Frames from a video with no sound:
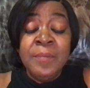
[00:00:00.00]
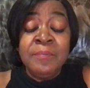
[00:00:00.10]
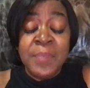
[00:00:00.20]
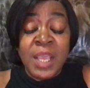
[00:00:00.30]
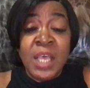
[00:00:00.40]

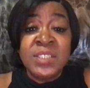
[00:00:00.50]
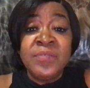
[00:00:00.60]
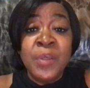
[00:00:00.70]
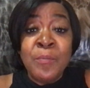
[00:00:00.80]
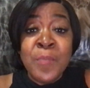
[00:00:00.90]
because of
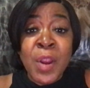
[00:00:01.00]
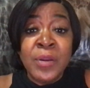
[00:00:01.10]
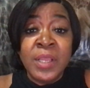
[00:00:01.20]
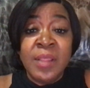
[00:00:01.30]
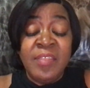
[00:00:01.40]
the
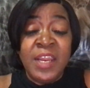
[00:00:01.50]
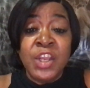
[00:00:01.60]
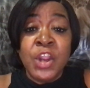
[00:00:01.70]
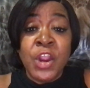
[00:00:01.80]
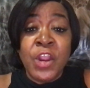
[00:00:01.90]
murder that
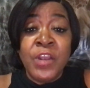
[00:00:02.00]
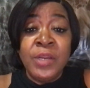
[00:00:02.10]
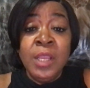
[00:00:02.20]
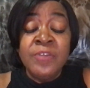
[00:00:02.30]
occurred